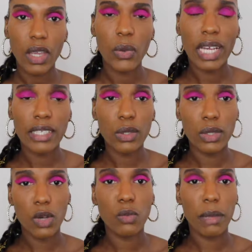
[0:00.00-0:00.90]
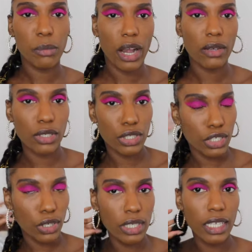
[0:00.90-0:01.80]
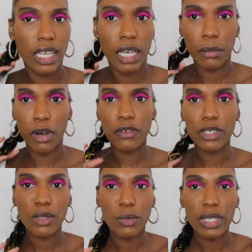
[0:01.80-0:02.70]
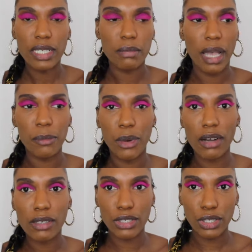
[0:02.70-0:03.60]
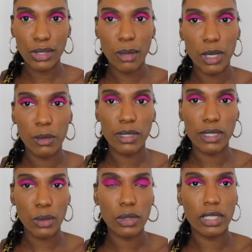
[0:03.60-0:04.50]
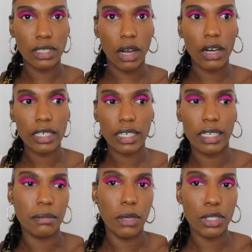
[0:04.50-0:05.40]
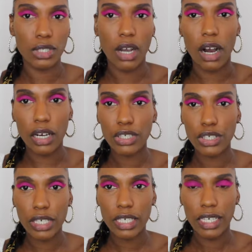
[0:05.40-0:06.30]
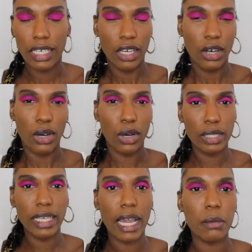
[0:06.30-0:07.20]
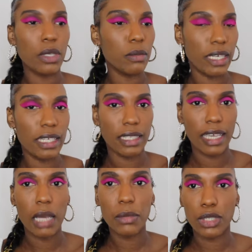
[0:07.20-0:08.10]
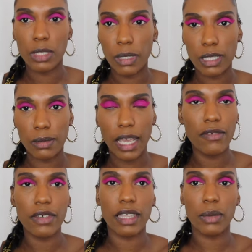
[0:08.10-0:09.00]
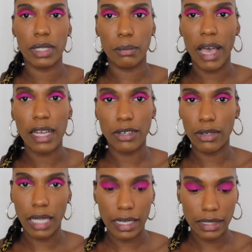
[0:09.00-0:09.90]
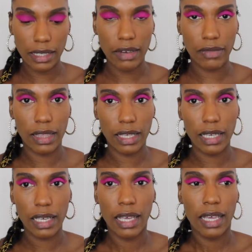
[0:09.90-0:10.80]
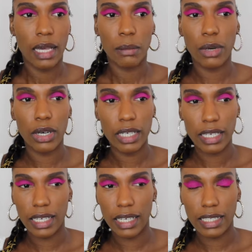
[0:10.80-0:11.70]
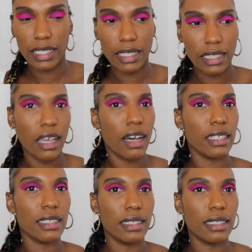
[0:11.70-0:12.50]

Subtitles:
Right, so now my brows are done, but for some reason my brows are just coming up so dark and much harsher on camera, because the camera just picks up everything with the background lights and everything, but it's not